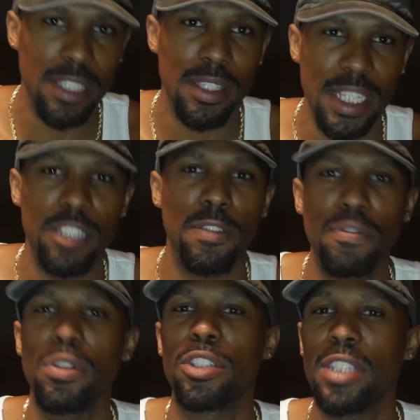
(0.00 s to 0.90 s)
can sense you're
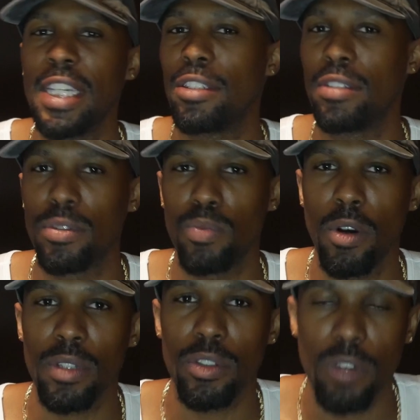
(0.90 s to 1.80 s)
full of shit. You just
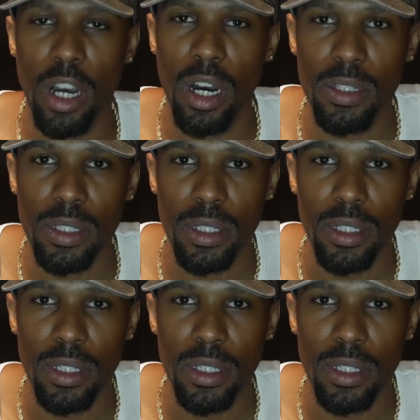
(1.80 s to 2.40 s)
want the draws.